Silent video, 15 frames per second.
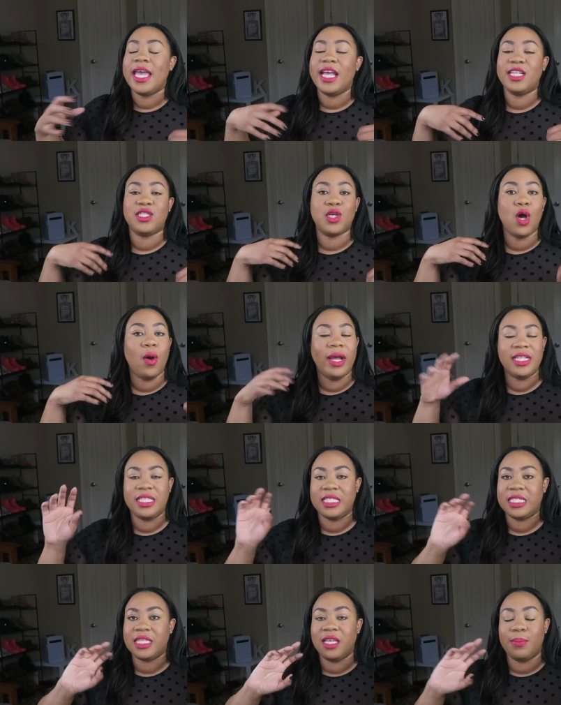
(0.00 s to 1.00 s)
it's going
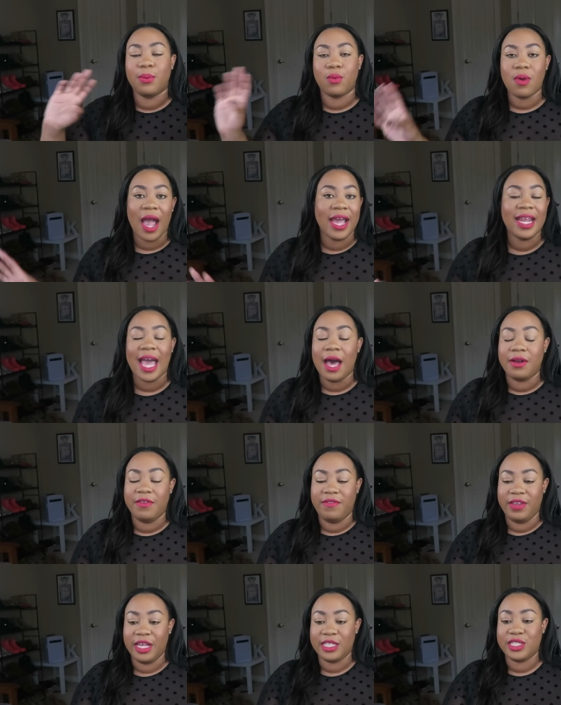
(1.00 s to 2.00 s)
to slip right out
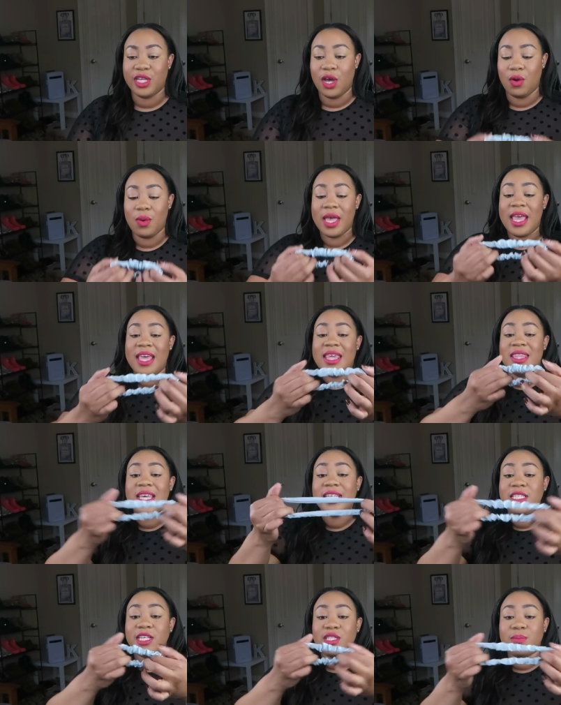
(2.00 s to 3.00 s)
of it. So
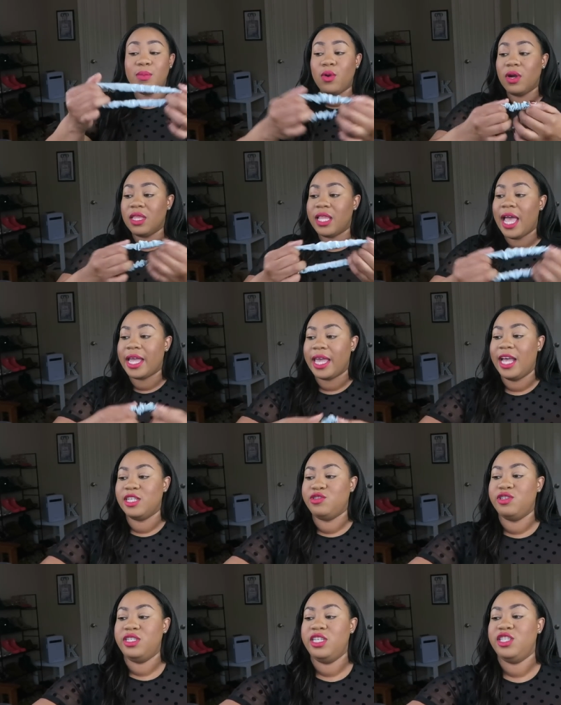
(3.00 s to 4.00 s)
this is more like a
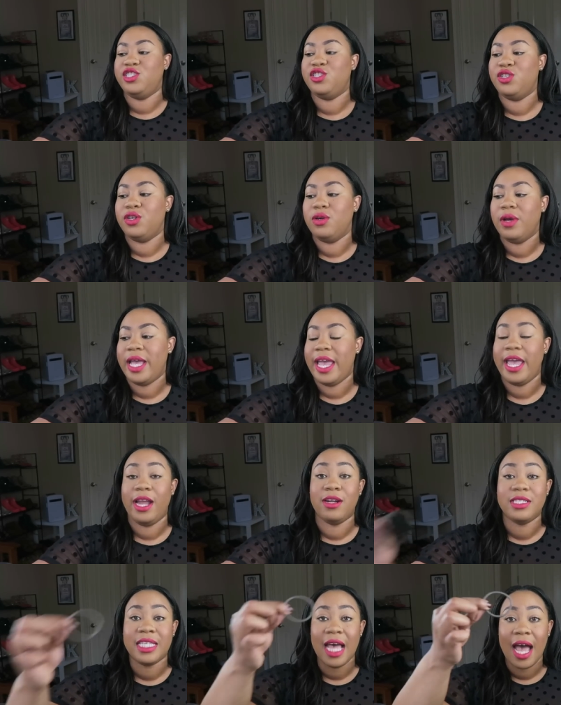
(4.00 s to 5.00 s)
traditional
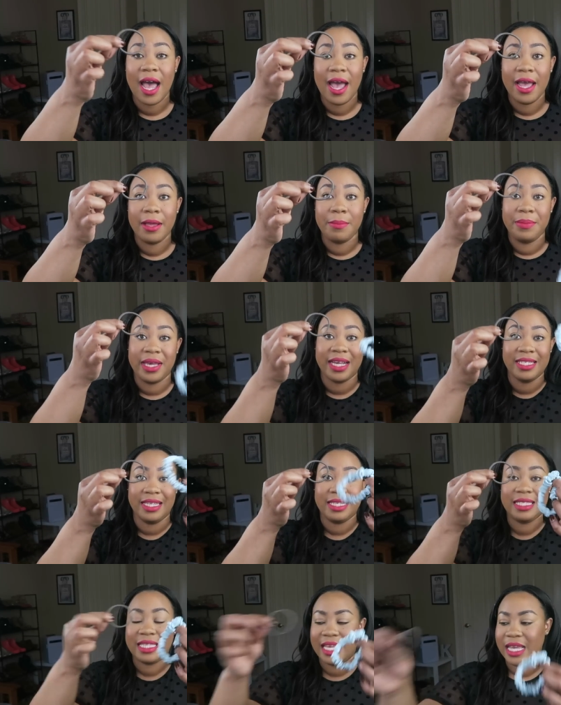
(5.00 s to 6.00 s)
hair tie because
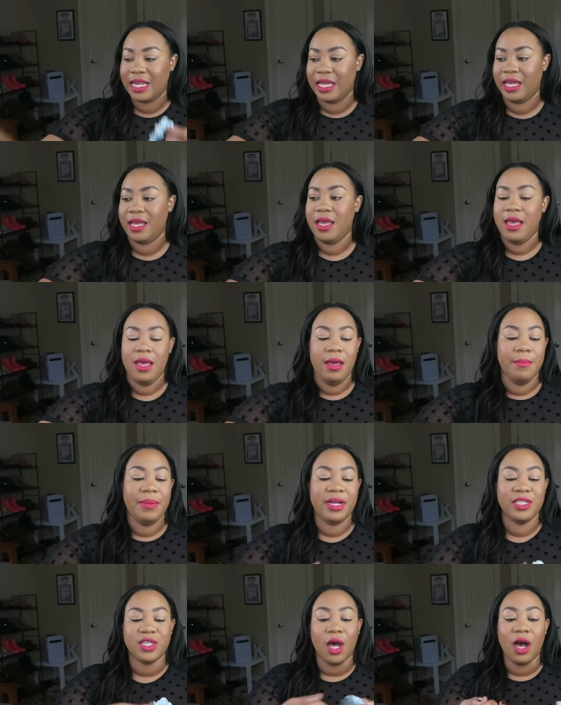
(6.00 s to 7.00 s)
it's skinny,
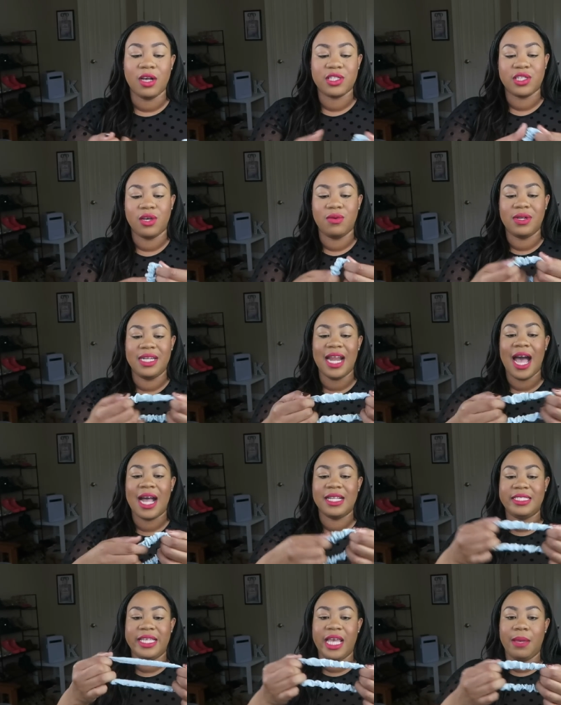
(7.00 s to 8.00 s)
but it's also
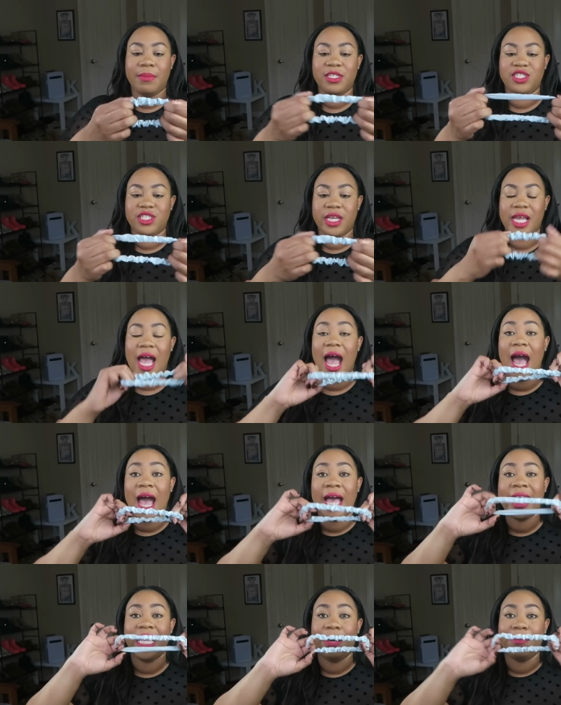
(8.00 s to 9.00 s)
not damaging.
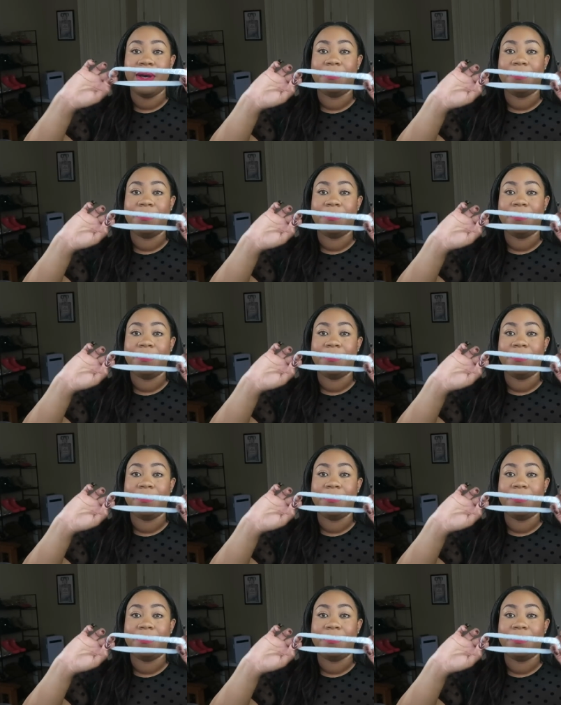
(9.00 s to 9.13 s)
I am